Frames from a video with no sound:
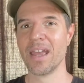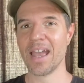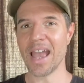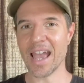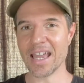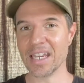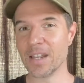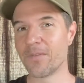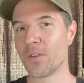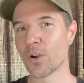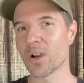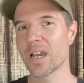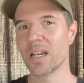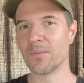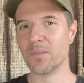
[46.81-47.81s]
And if you're
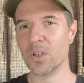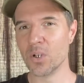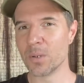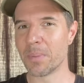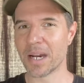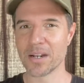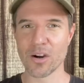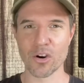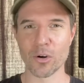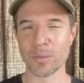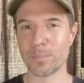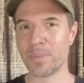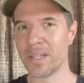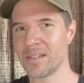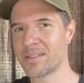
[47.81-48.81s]
kind of new to binaural
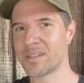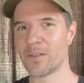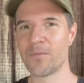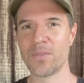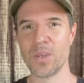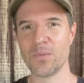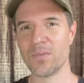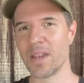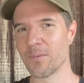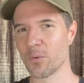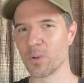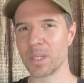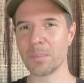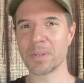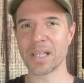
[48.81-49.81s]
beats, if you've never
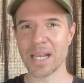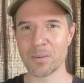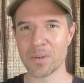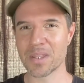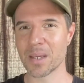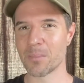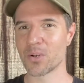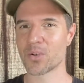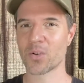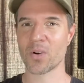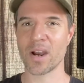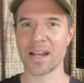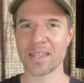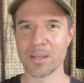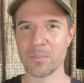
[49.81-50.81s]
really played with them or
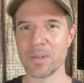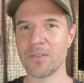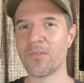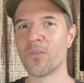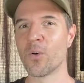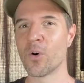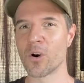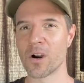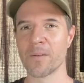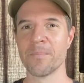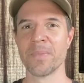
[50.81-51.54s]
tried them before,